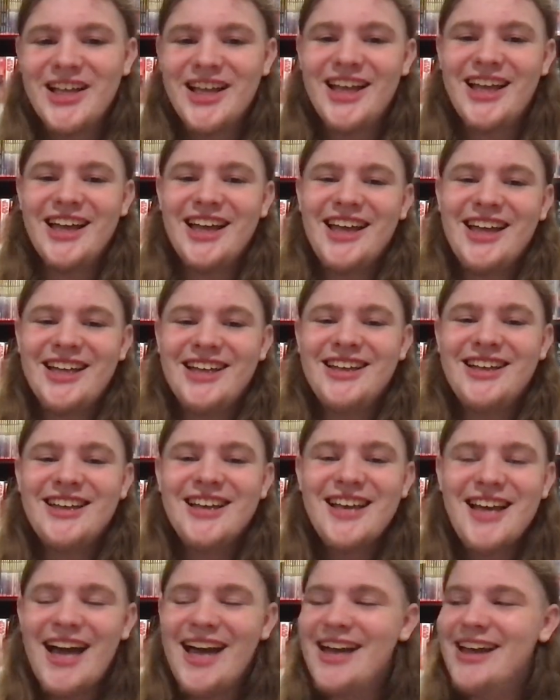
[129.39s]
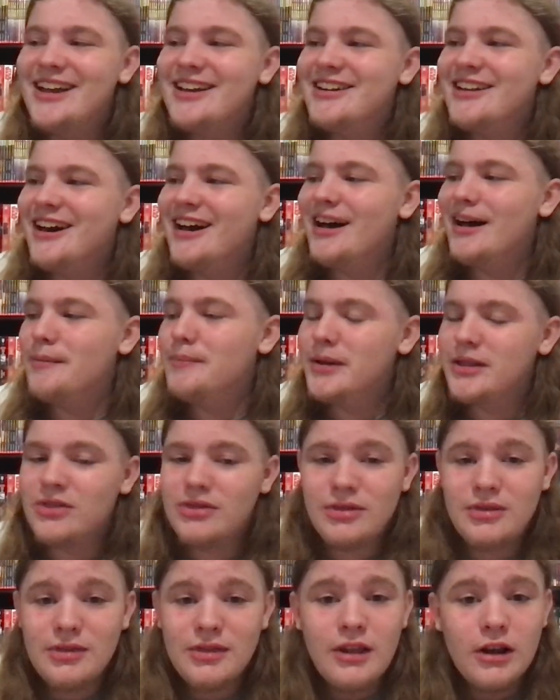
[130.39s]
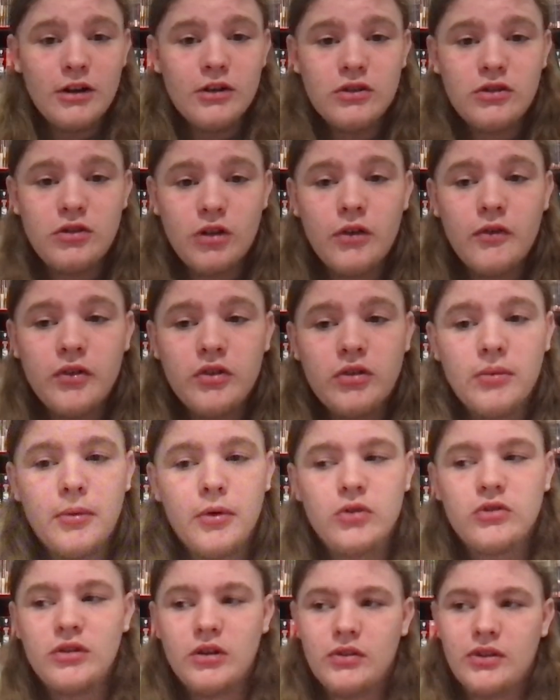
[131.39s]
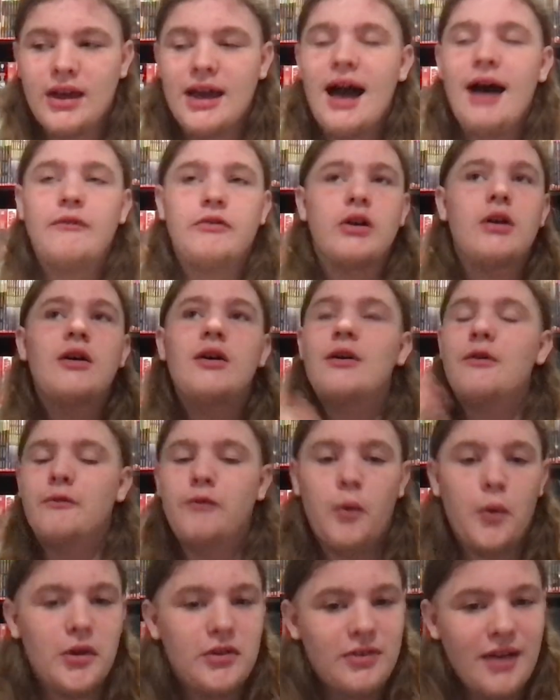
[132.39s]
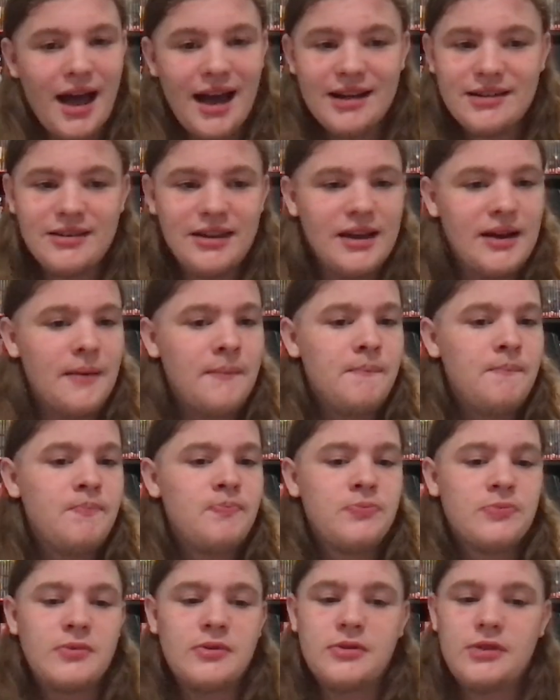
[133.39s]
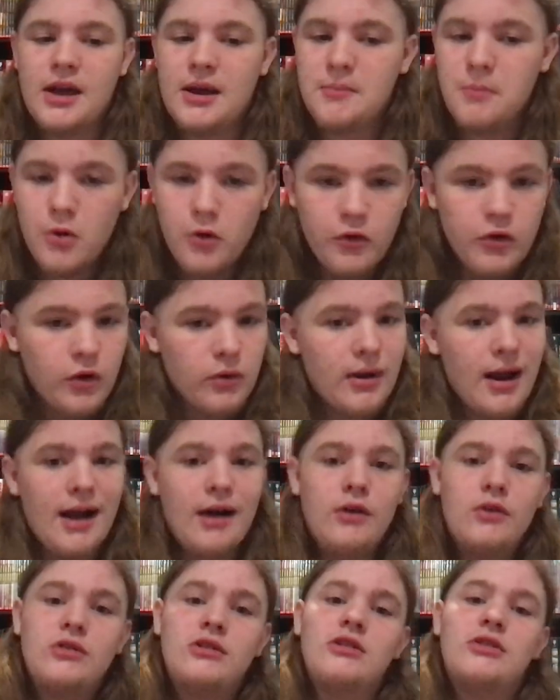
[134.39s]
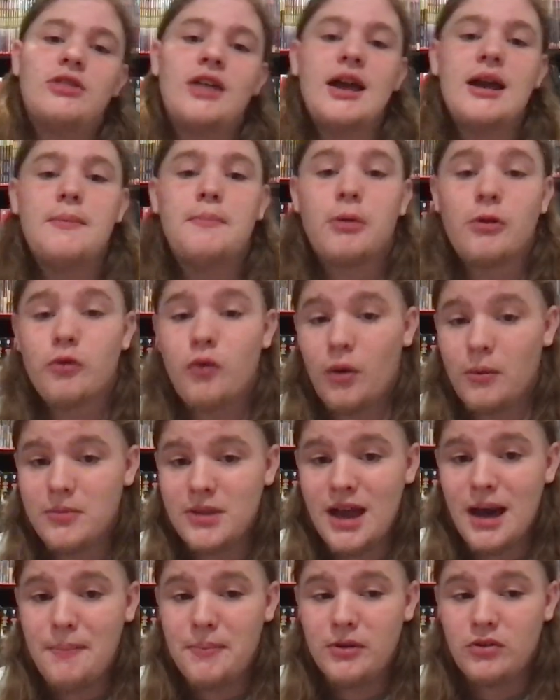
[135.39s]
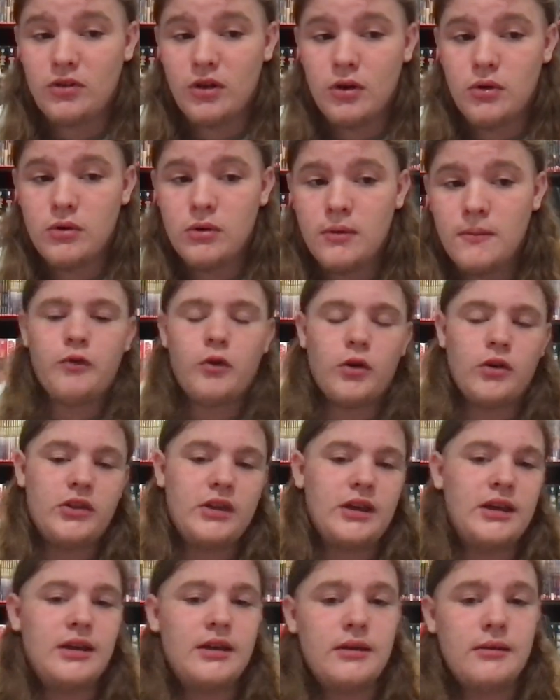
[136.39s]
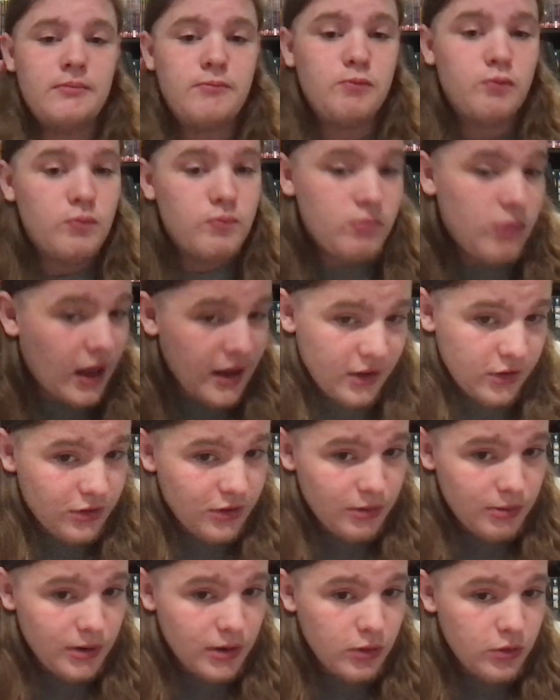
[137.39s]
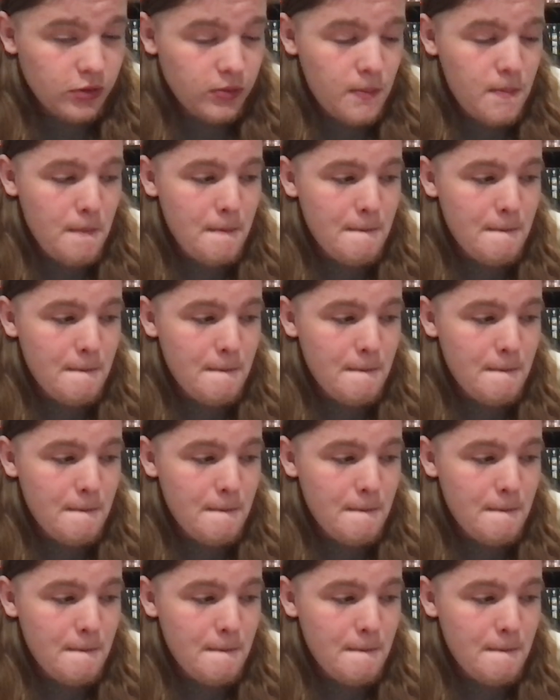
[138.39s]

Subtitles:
But they're serviceable still. They have voice acting. They move around. They perform the episode for the Legacy Reels.